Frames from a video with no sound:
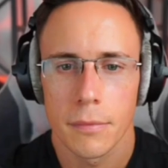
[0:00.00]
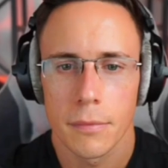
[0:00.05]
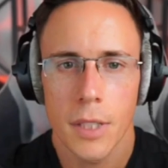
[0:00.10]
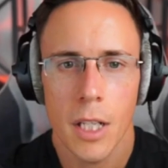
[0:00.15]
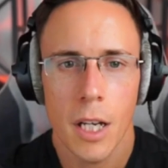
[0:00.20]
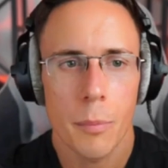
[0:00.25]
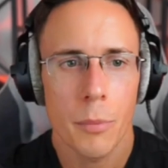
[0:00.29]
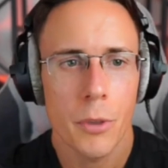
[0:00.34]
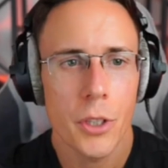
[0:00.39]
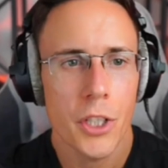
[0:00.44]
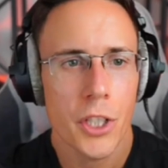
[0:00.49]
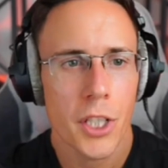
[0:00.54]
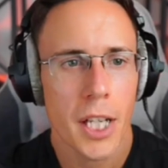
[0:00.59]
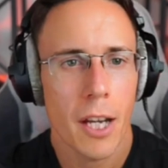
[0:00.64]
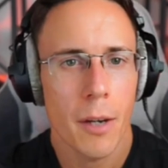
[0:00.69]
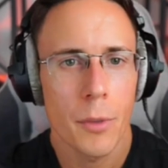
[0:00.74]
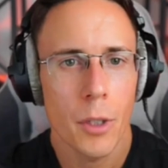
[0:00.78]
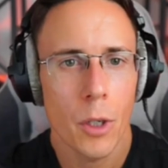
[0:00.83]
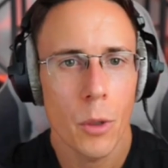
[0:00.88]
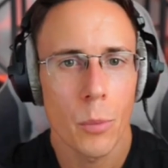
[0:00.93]
No, I appreciate
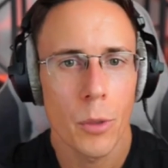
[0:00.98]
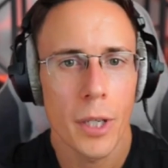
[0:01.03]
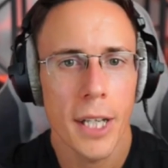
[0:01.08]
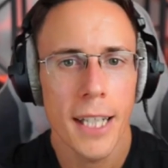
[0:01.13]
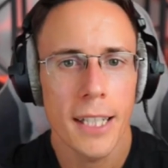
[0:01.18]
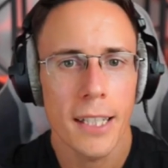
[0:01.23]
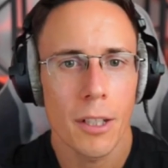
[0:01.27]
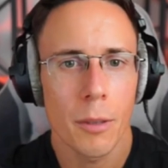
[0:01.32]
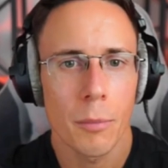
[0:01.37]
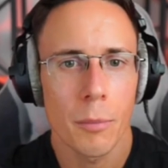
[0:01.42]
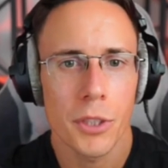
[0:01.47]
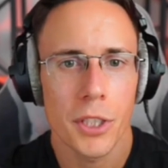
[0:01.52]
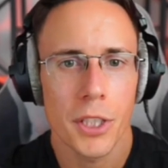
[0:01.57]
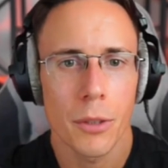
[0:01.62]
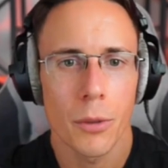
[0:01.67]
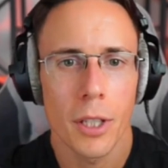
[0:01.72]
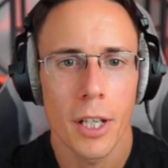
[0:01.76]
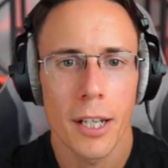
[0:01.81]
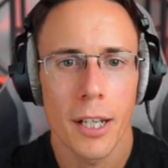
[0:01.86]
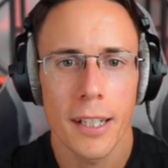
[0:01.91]
having me on, Wade. I'm
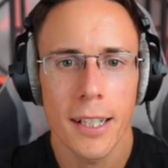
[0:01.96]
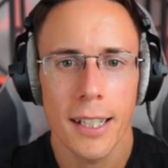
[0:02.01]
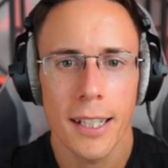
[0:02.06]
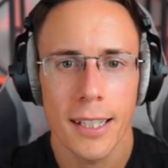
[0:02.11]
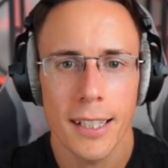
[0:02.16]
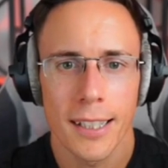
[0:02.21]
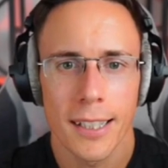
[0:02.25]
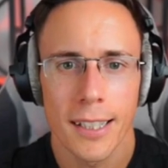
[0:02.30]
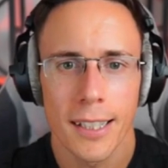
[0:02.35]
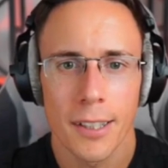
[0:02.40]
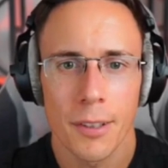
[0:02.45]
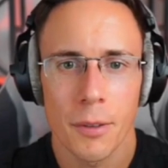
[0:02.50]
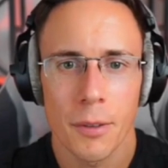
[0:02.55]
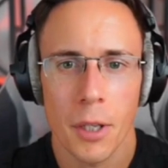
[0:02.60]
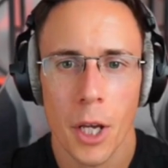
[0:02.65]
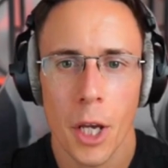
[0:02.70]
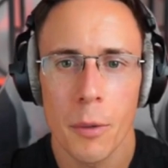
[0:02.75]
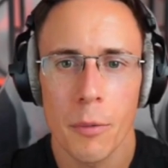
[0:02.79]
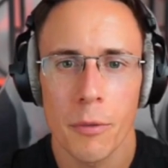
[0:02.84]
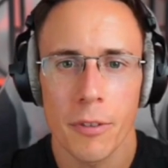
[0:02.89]
still learning,
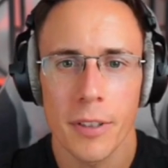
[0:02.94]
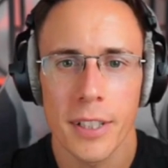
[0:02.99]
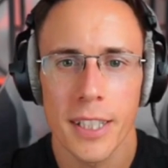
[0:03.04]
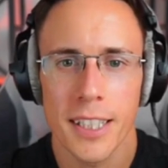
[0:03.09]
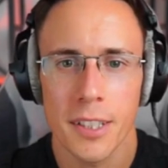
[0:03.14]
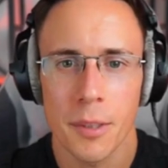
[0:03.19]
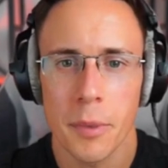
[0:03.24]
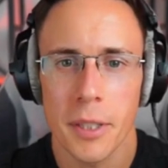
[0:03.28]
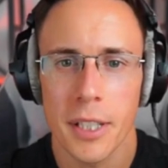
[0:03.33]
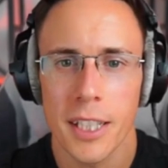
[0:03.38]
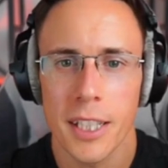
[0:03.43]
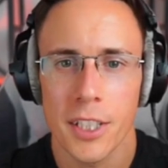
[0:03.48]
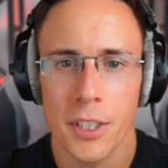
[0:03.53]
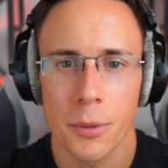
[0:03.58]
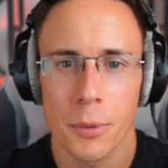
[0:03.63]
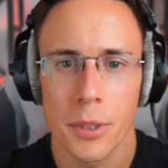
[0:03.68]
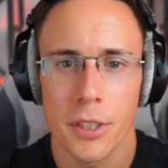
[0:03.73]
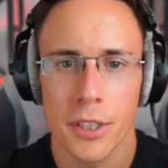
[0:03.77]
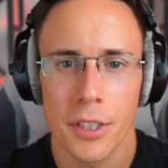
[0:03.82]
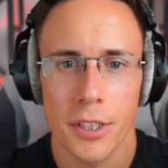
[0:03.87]
but hopefully some of
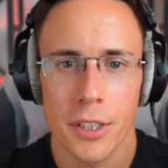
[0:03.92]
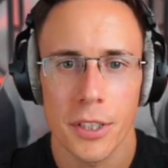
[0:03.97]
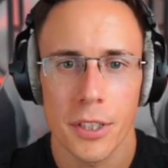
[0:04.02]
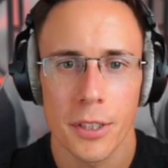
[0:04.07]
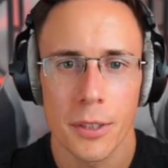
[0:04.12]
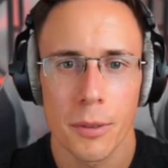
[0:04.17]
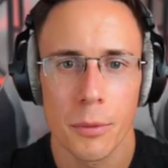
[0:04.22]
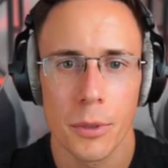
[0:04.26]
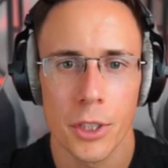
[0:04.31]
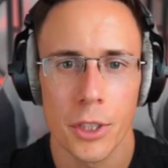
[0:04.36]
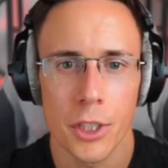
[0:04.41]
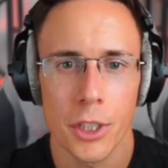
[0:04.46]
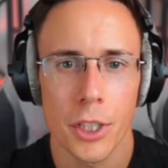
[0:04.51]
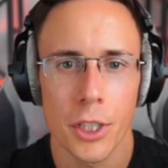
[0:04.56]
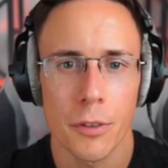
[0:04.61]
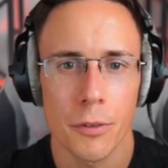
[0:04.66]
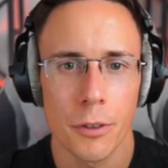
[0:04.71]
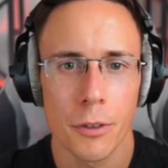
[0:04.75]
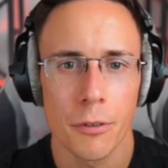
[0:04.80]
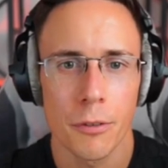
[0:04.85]
this was
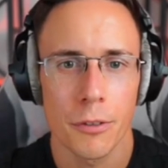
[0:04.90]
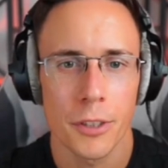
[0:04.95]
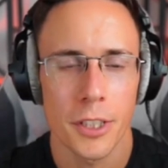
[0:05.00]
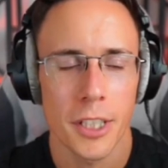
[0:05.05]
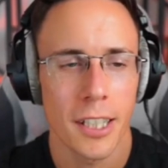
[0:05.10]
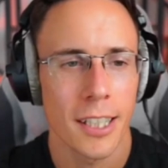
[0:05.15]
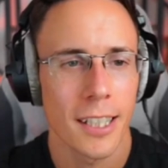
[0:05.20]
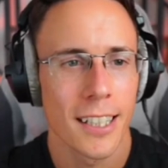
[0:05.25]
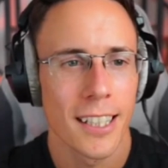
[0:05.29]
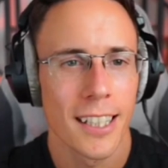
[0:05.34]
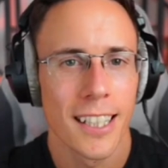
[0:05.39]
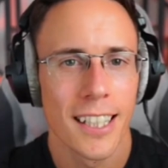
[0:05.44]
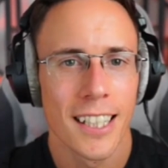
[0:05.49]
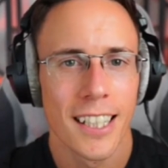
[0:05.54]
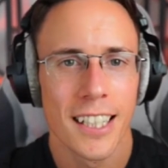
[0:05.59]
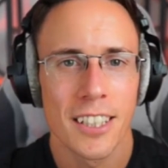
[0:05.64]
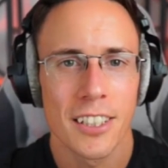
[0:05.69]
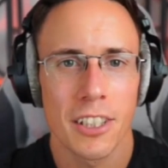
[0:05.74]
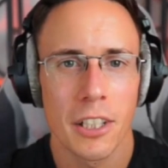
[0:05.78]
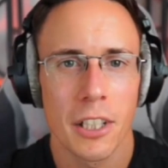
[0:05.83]
useful to
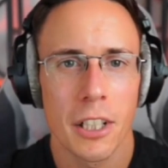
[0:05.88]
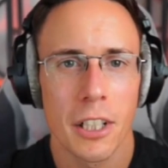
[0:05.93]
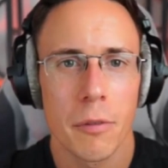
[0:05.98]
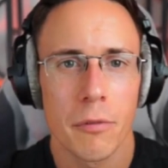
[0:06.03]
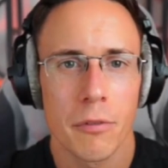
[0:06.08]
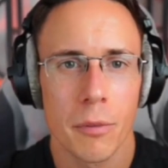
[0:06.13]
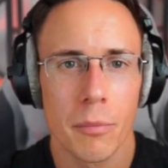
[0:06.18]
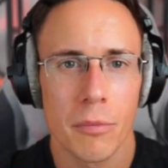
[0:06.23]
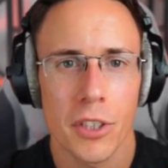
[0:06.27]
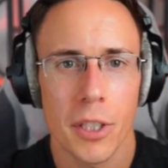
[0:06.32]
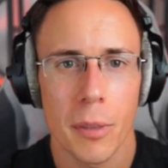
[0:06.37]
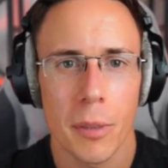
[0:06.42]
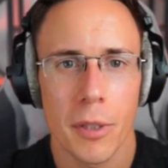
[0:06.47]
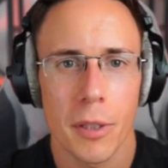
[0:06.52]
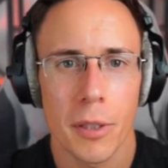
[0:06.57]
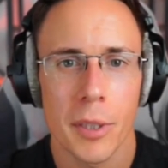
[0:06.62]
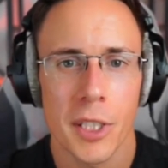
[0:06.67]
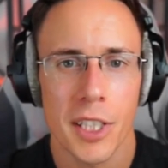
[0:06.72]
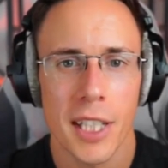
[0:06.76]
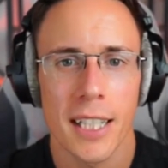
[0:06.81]
learn from some of
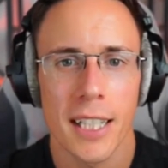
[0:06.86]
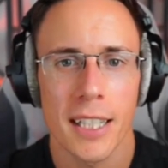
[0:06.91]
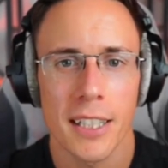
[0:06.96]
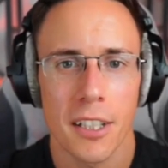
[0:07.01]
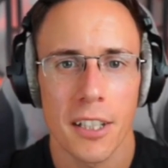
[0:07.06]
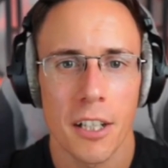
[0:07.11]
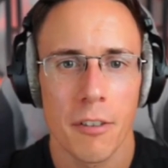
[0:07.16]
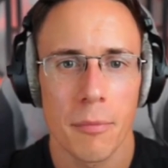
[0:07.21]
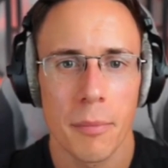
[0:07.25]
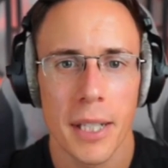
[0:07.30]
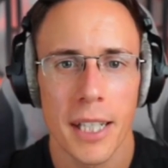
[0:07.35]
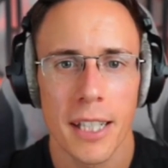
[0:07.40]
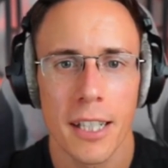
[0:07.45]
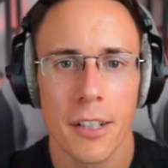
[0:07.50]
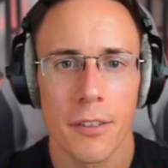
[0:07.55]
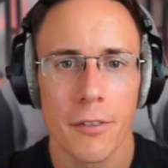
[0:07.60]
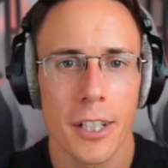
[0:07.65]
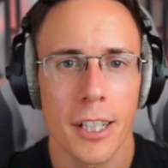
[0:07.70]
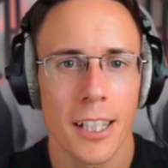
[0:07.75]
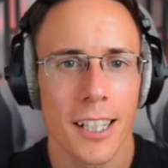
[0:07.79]
the mistakes that I've made
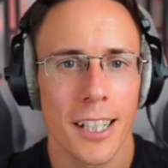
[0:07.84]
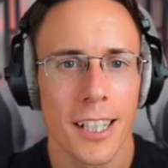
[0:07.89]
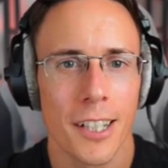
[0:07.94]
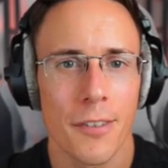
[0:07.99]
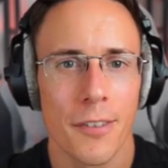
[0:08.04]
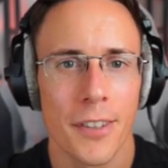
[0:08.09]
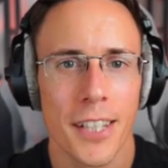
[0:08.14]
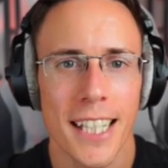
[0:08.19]
over the